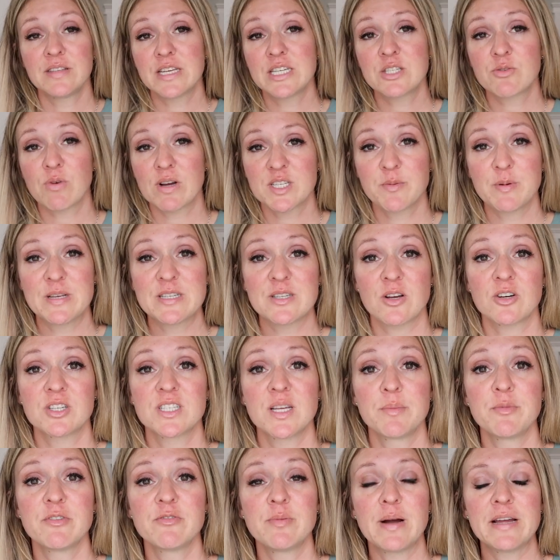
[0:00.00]
These recipes are
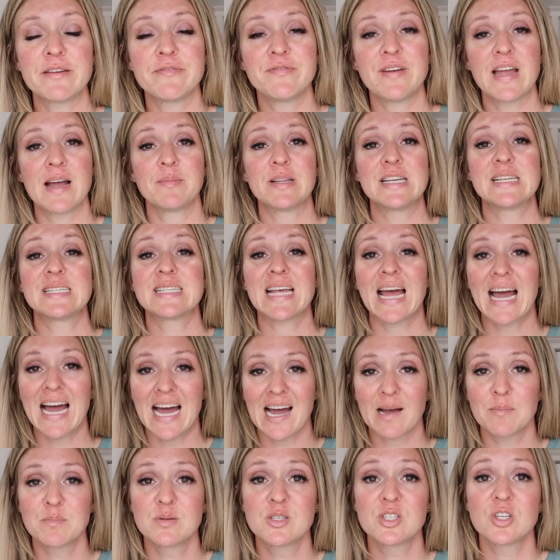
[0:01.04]
some of my family's
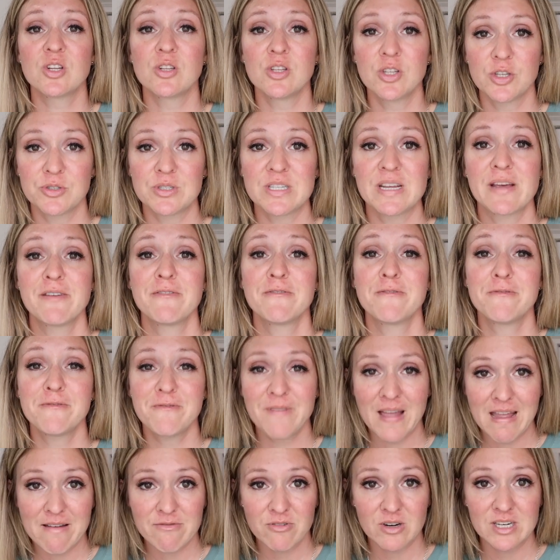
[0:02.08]
absolute
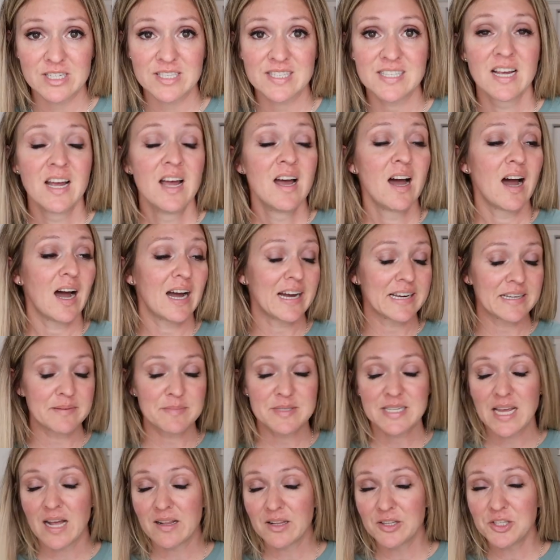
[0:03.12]
favorites. I am
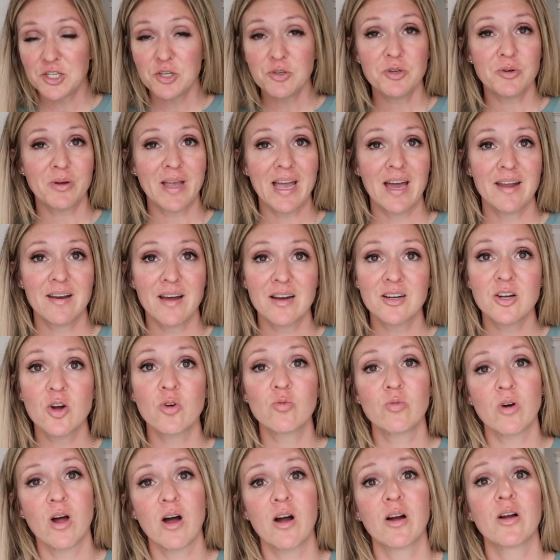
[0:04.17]
telling you, you cannot go
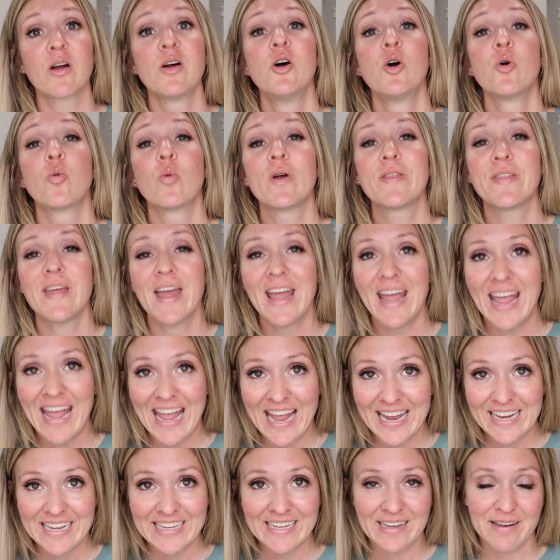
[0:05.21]
wrong with
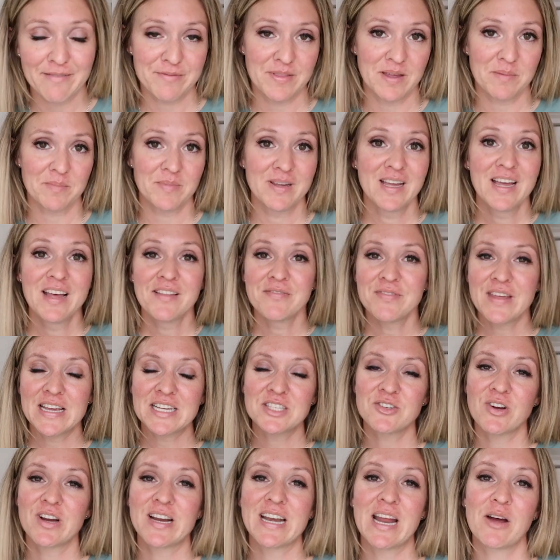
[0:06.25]
any of them.
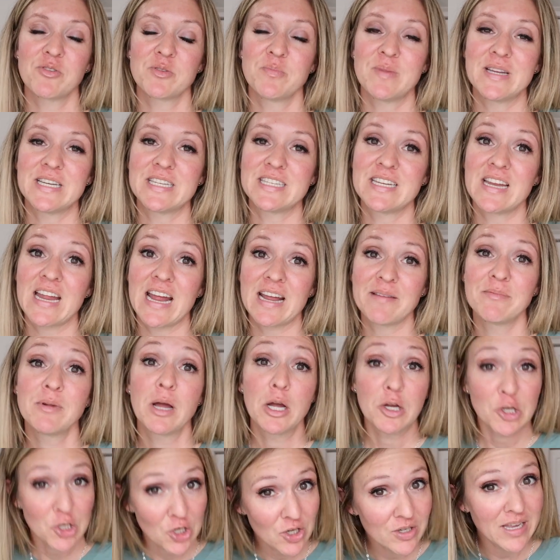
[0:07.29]
Thanks for hanging out with me today
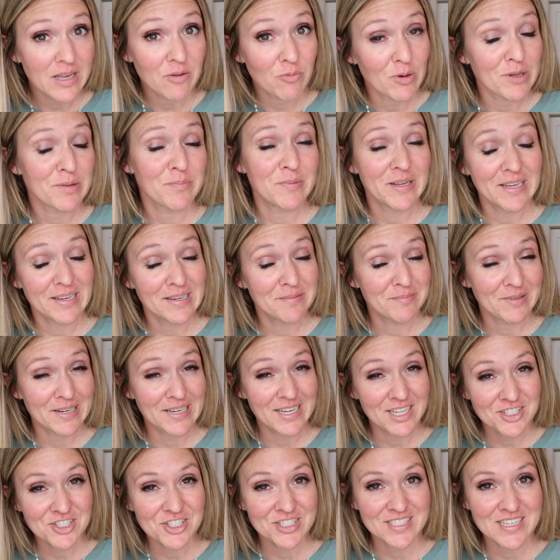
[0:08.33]
and cooking with me in my
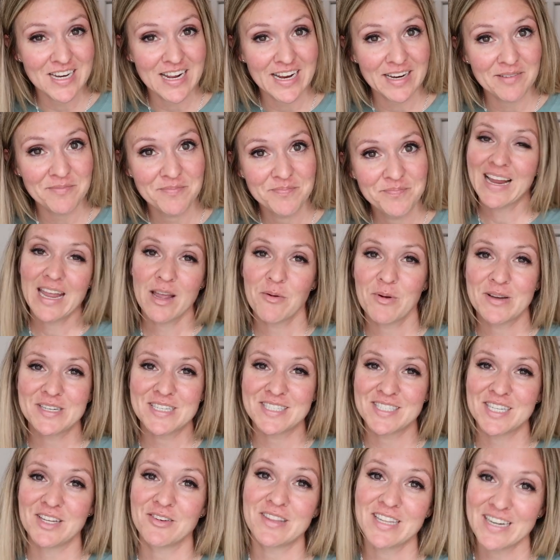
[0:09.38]
kitchen today. I can't wait
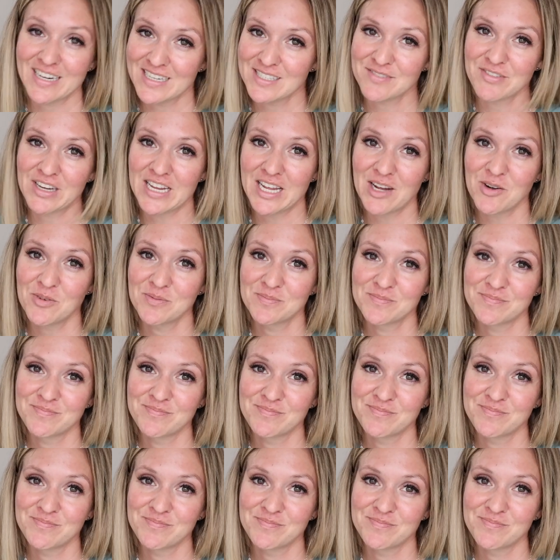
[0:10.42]
to see you in the next video.